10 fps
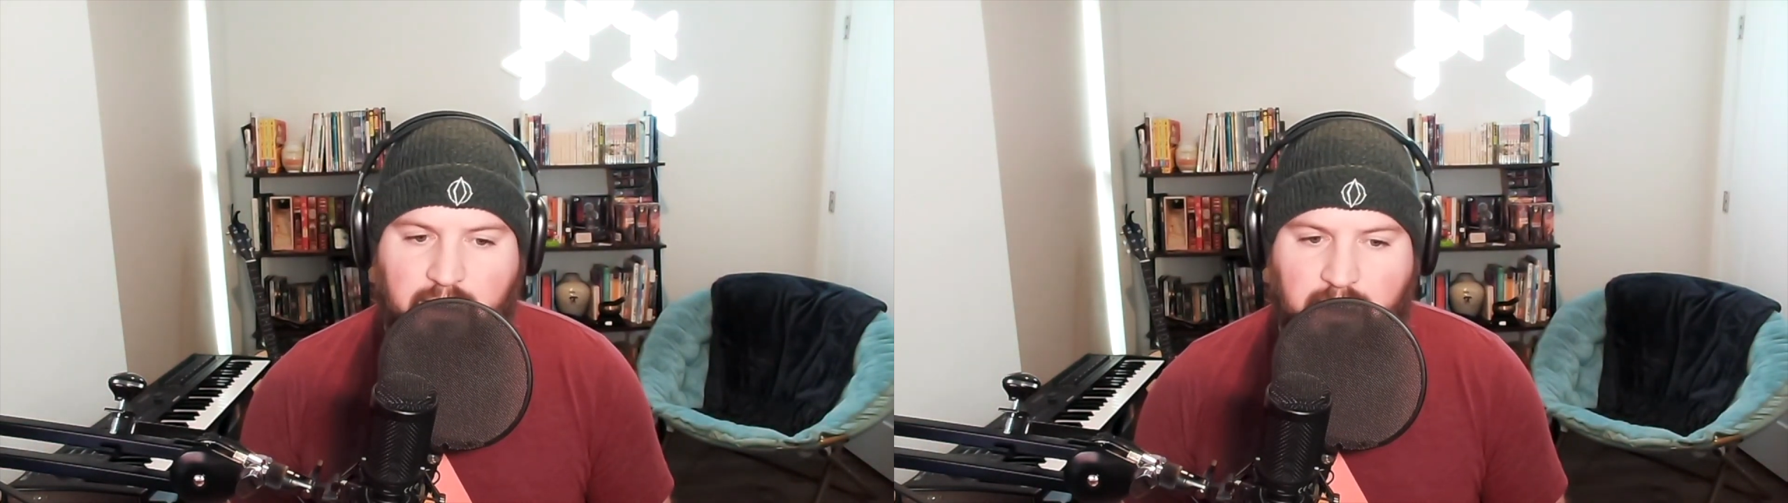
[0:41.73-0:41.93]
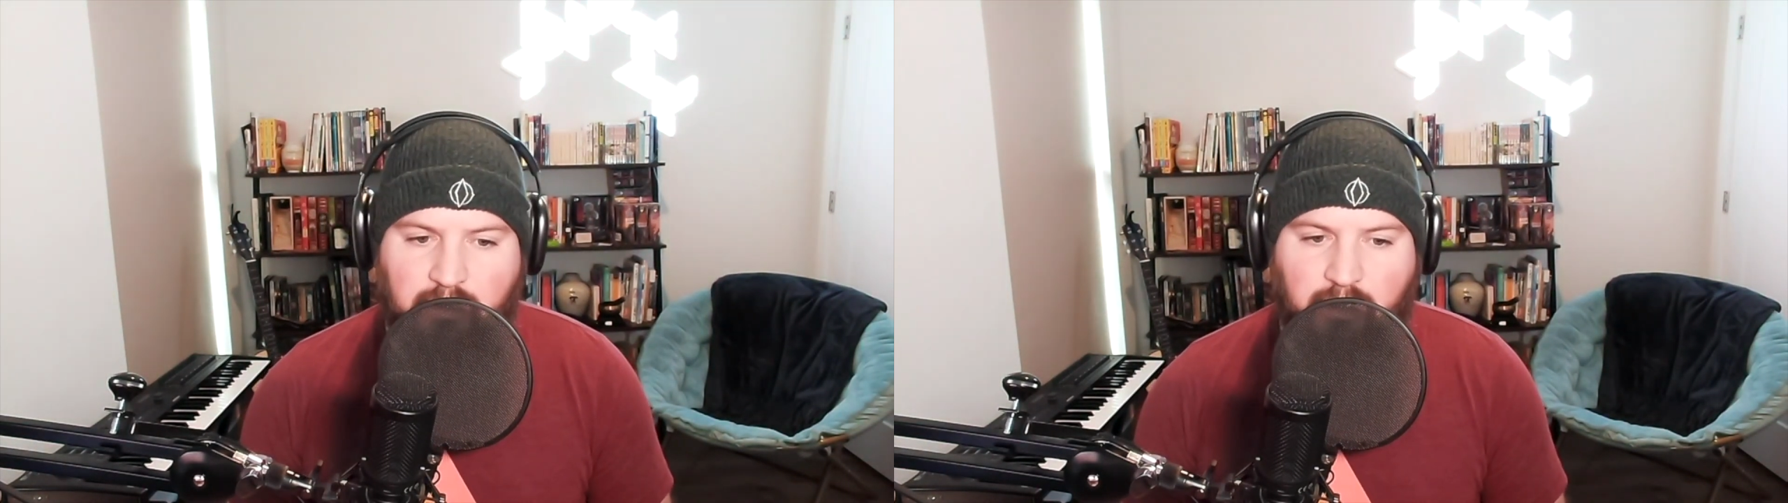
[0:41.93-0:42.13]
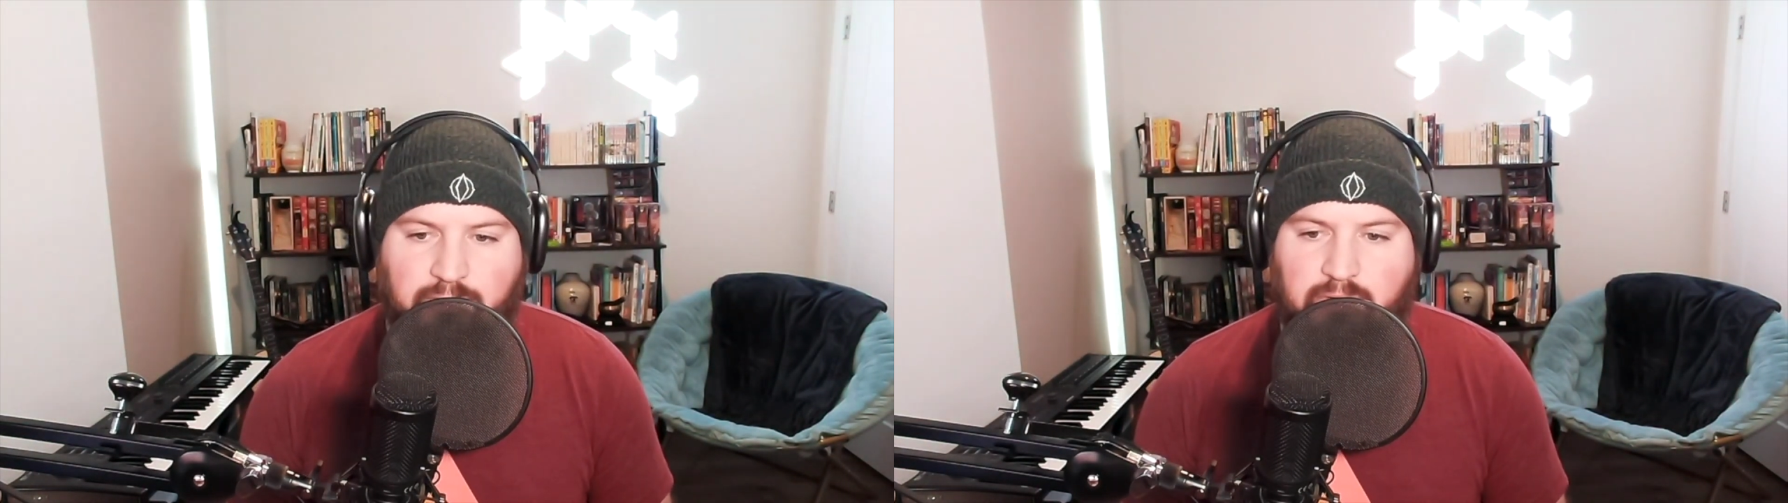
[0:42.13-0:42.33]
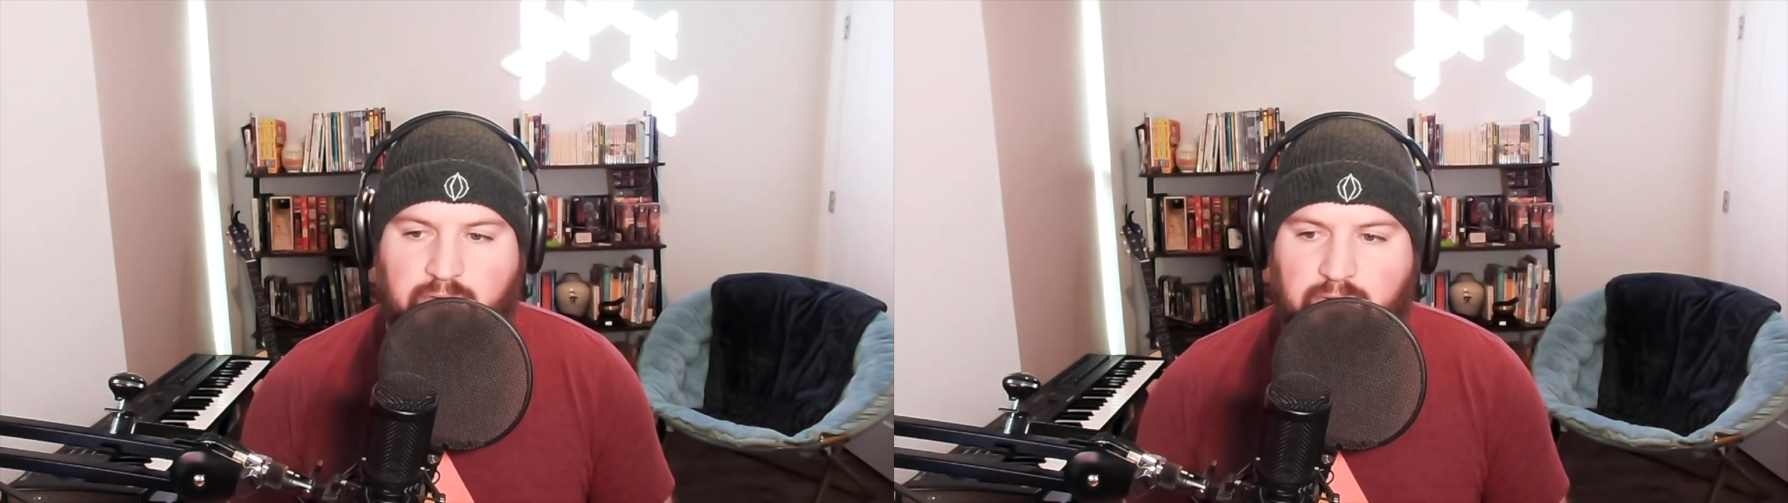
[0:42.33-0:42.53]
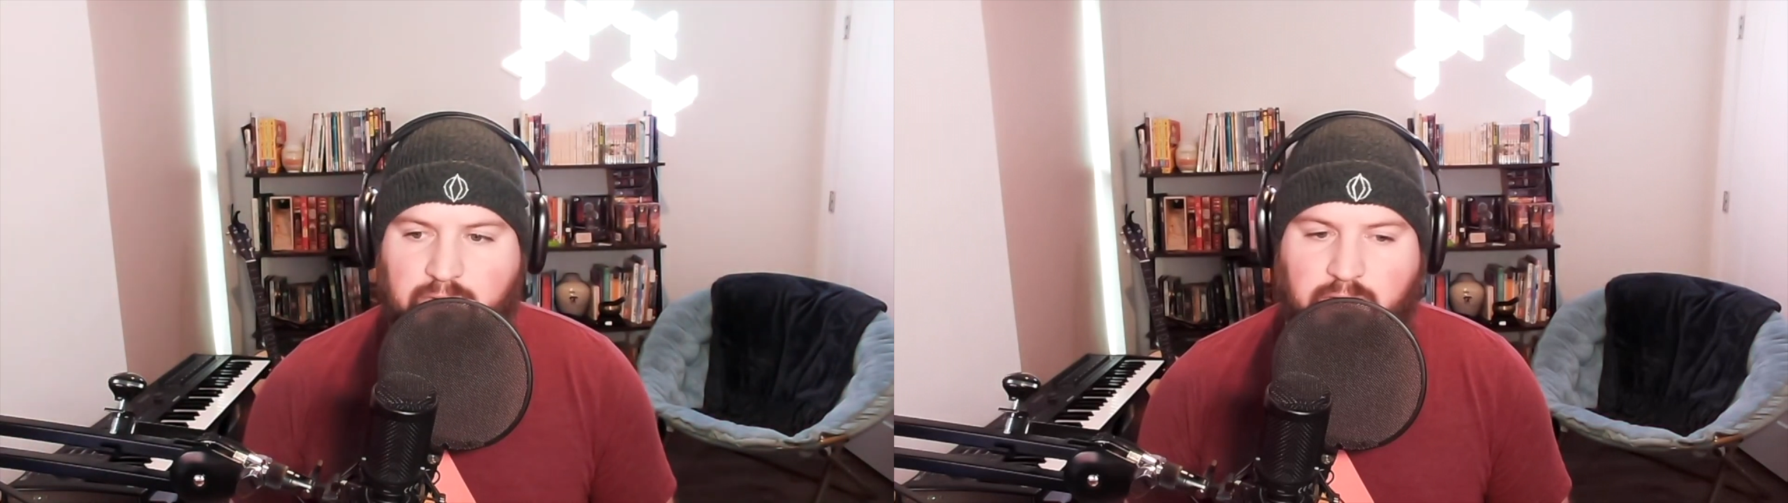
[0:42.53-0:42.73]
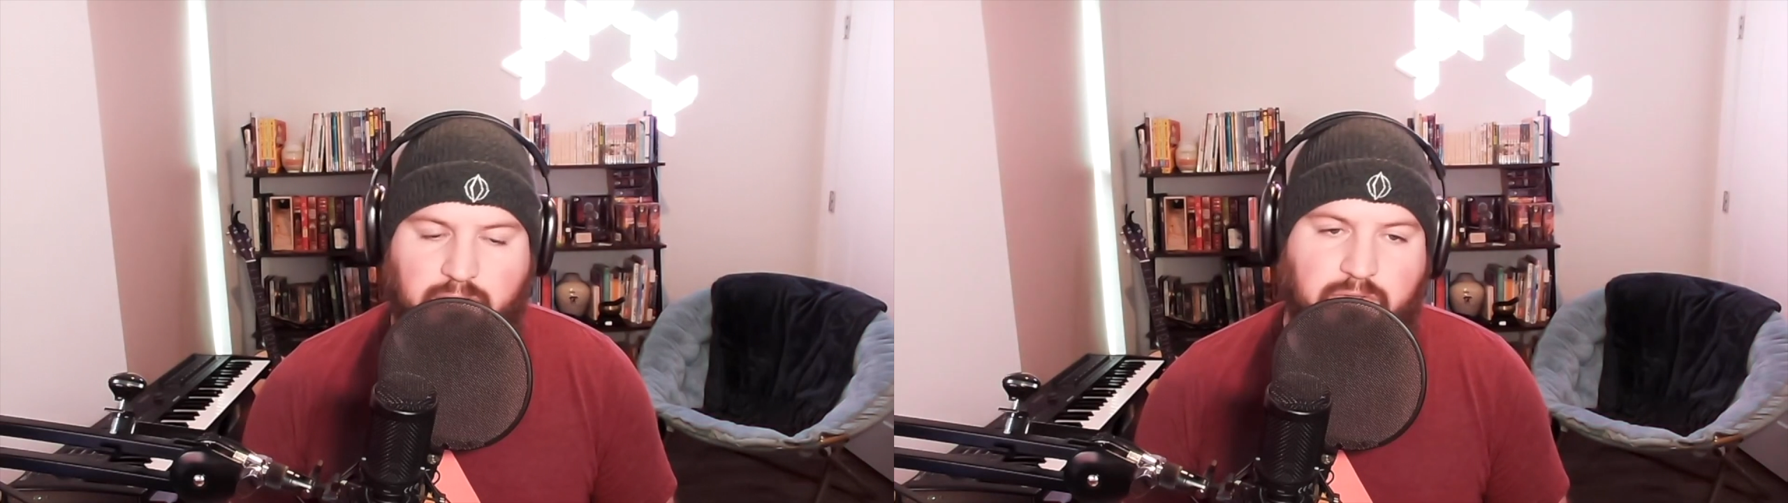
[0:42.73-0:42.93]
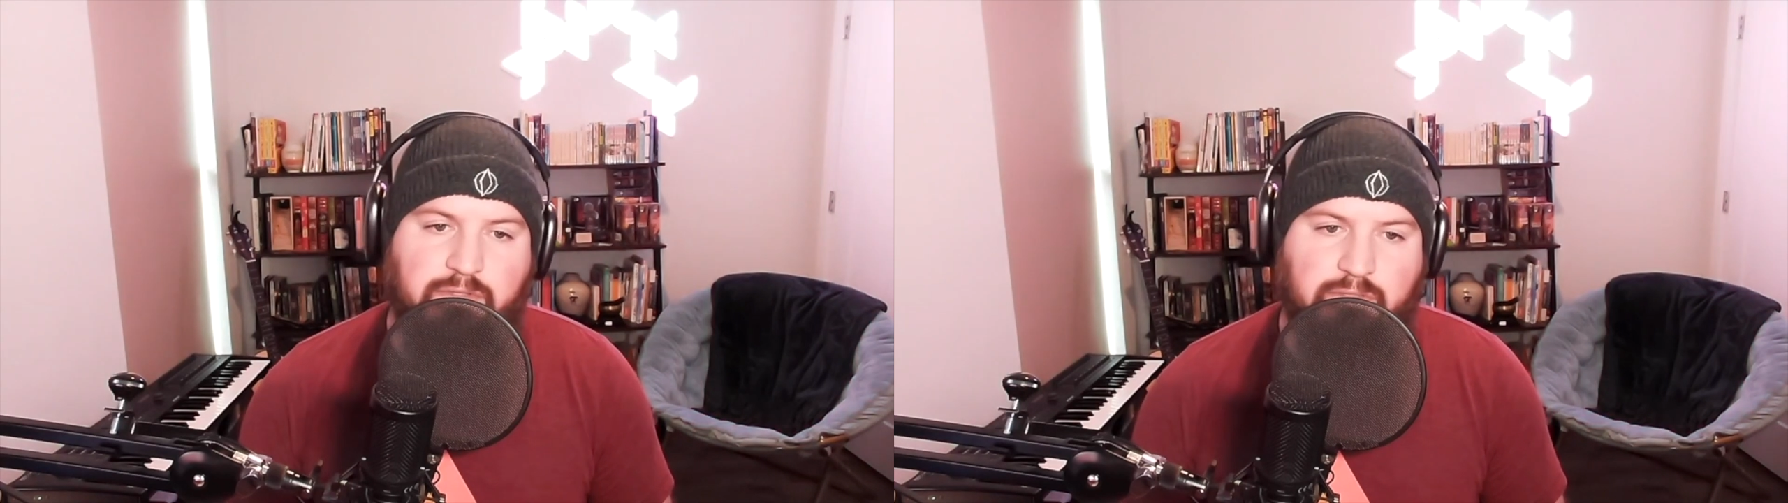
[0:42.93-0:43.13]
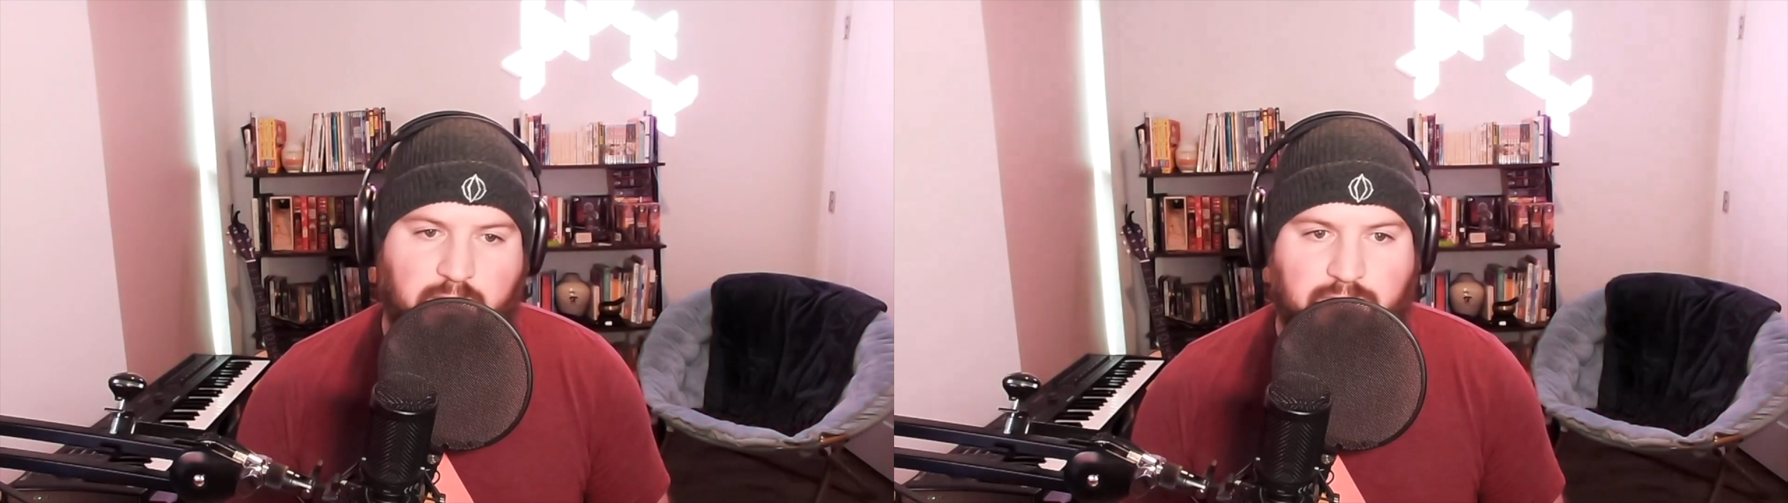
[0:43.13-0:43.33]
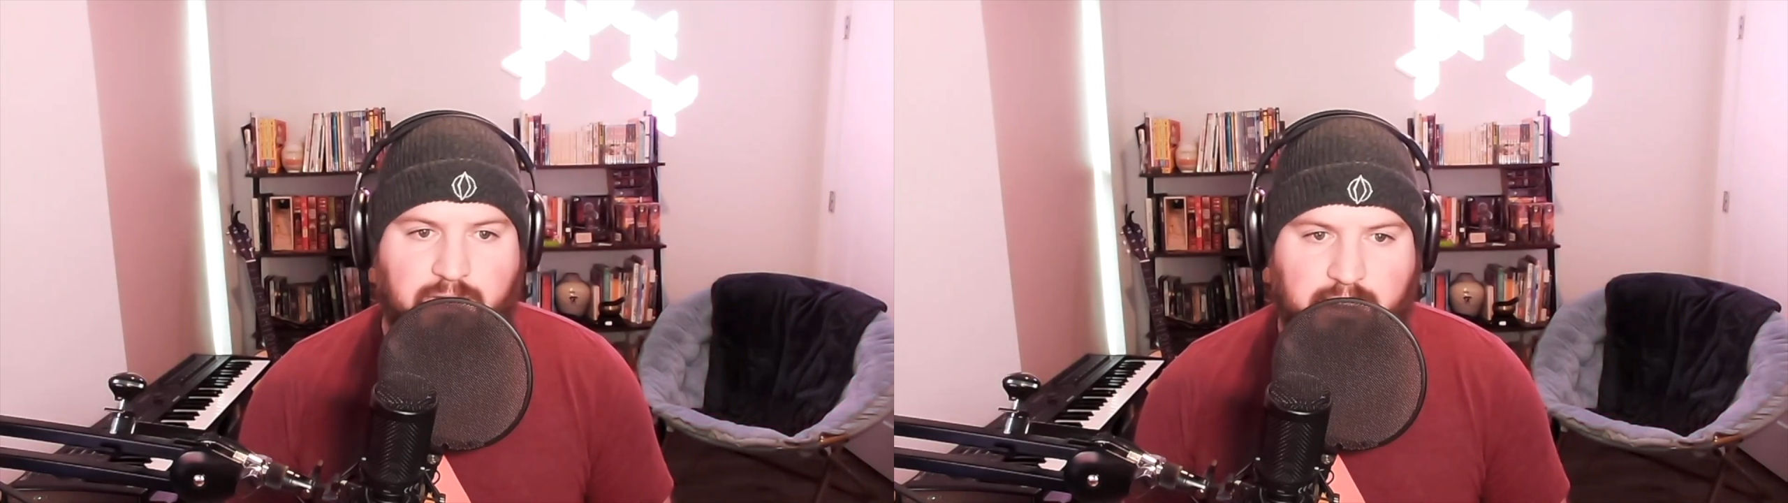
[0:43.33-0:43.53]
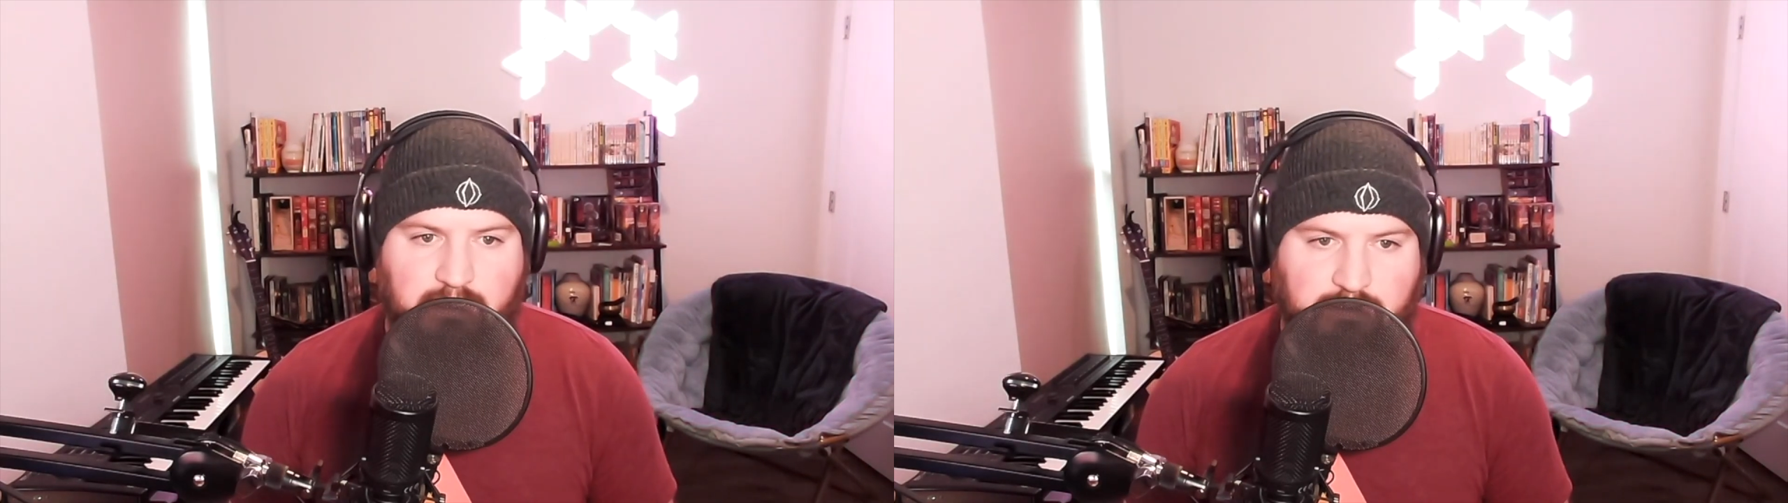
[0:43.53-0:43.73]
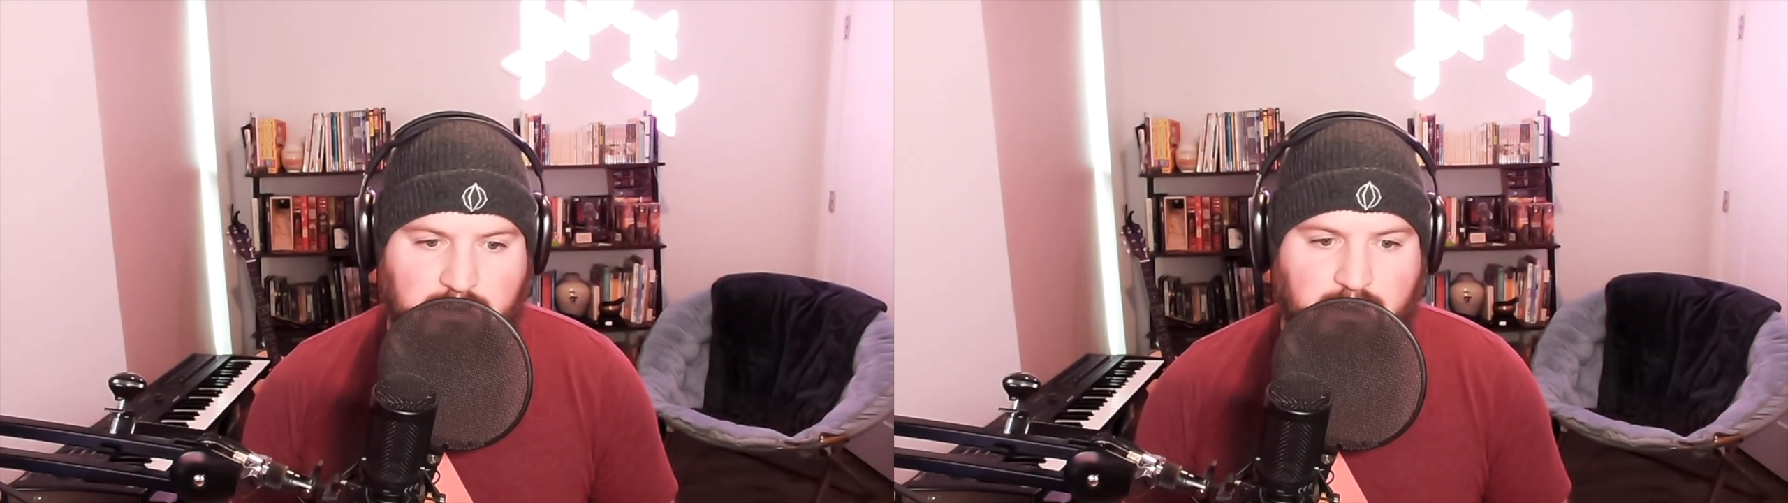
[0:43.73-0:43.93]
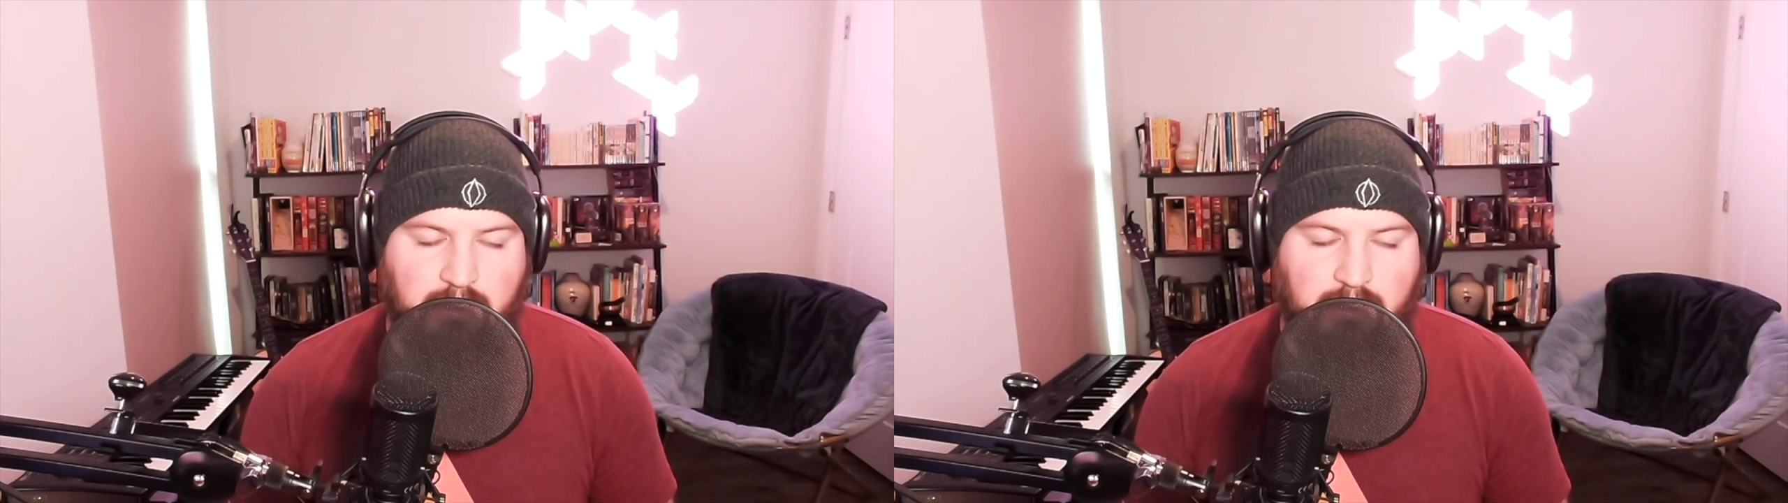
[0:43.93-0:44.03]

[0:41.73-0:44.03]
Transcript: and often you'll use it with Phoenix